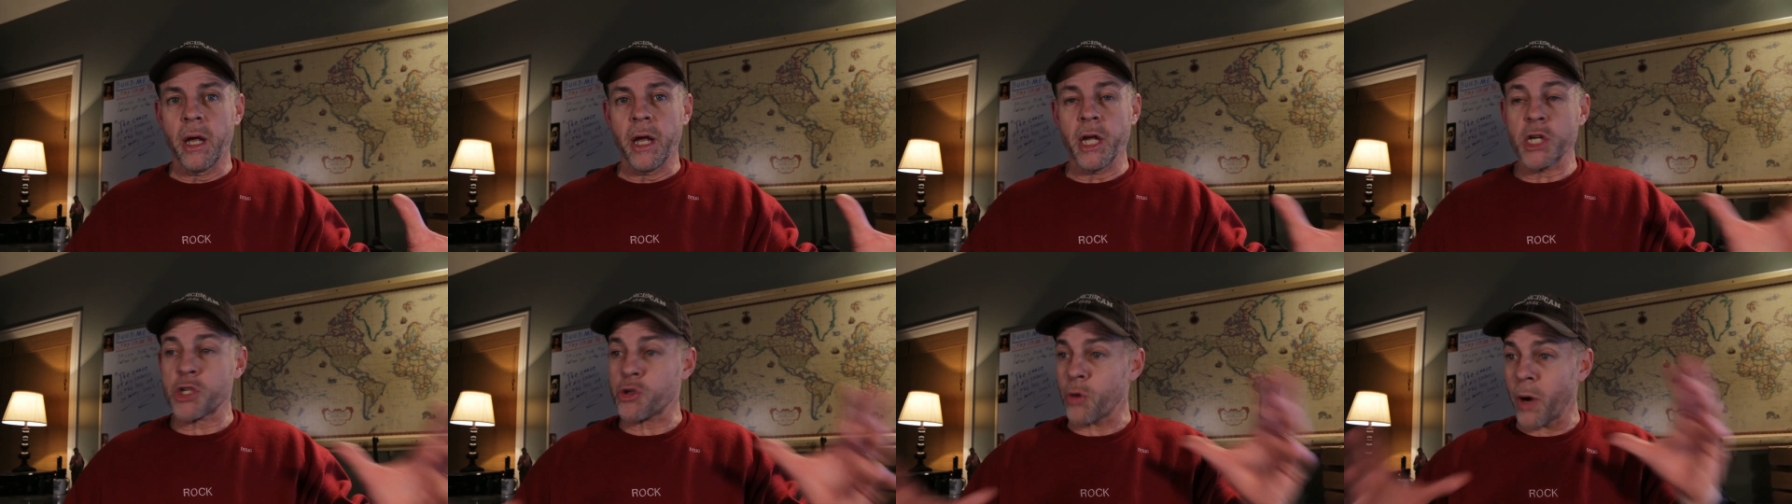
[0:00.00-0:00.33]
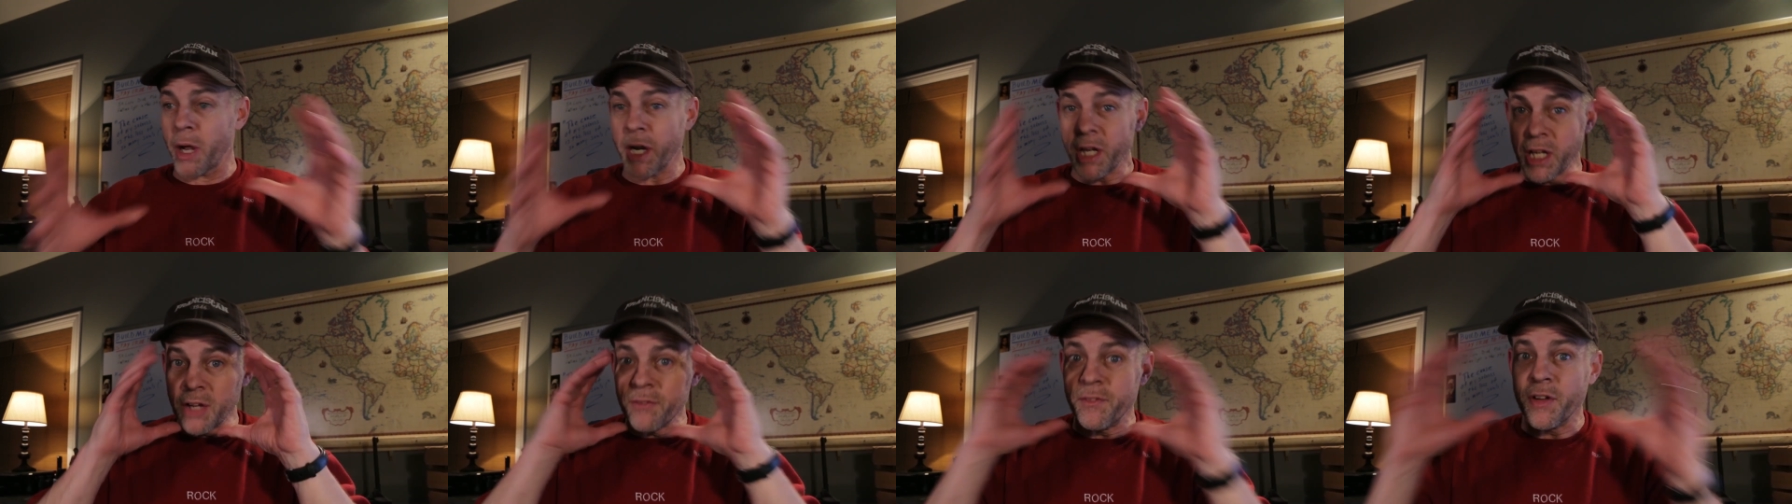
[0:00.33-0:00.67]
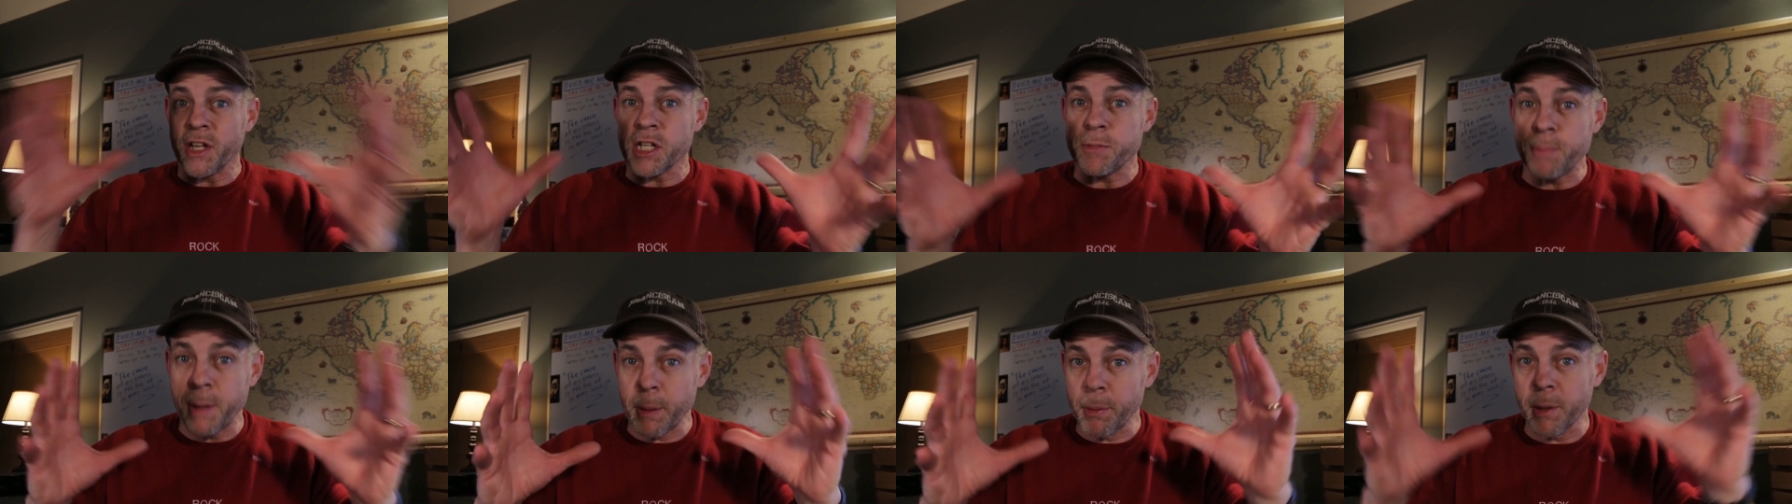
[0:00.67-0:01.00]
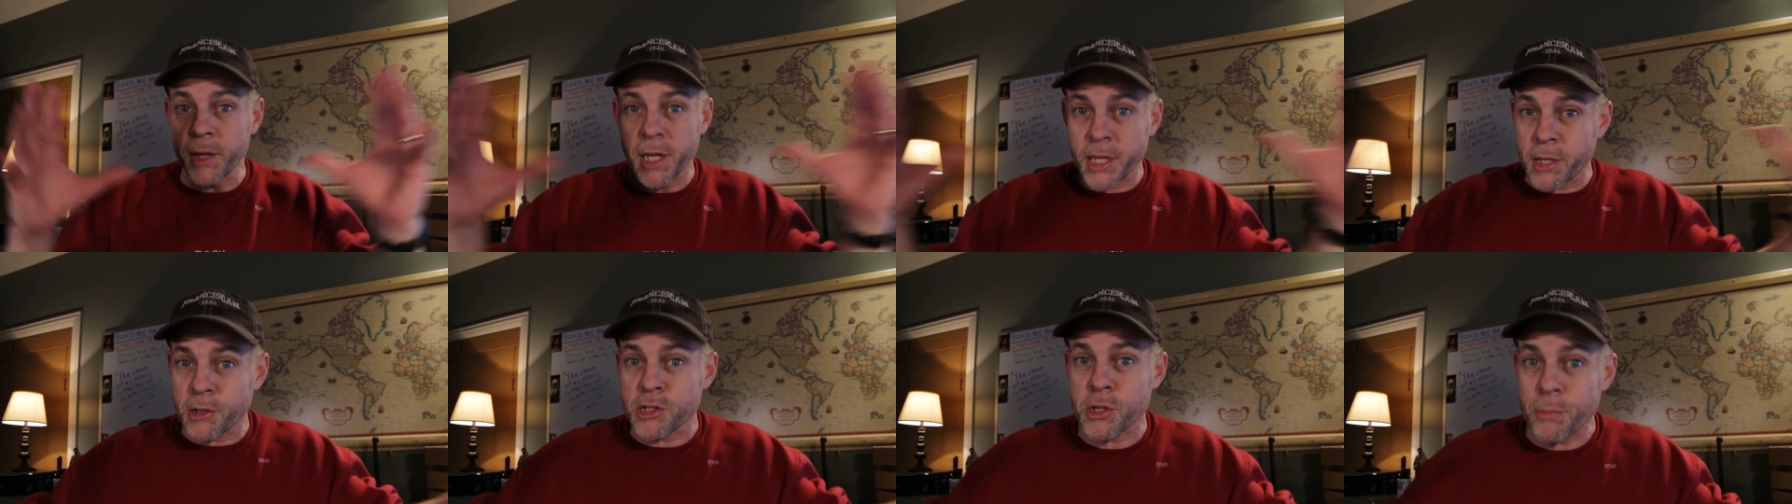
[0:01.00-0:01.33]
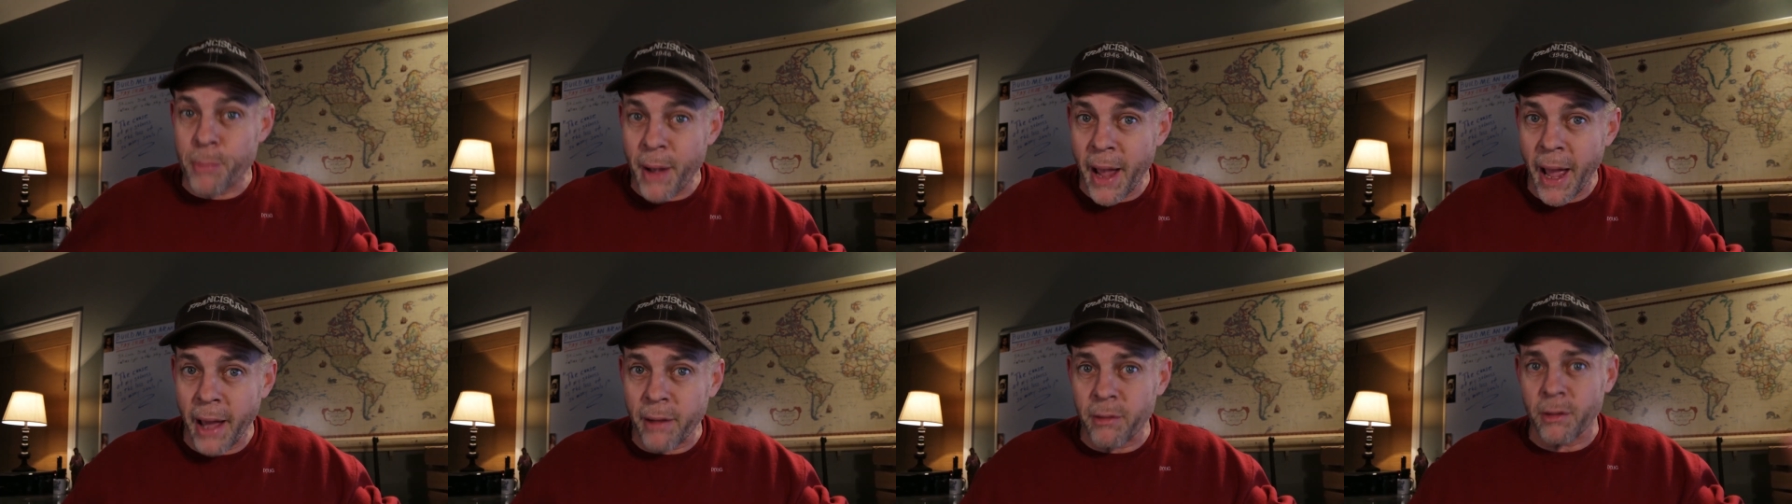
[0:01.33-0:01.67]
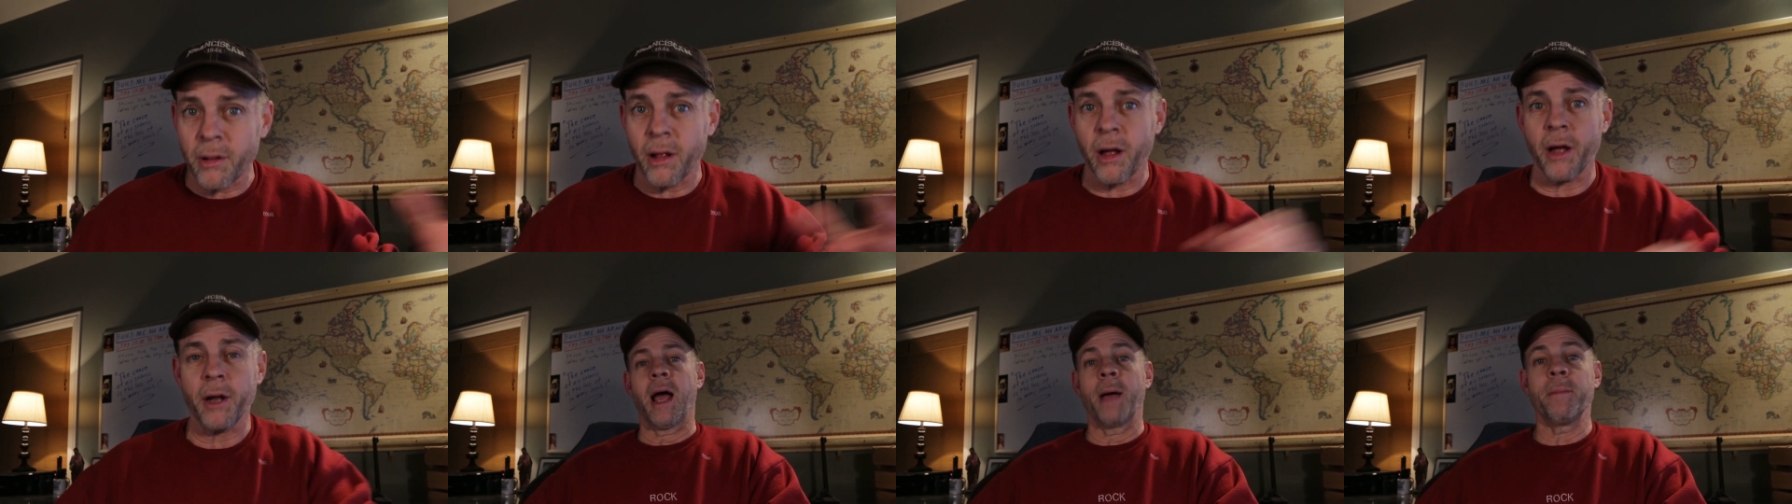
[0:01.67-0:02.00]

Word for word: is trying to convince people that there's a battle.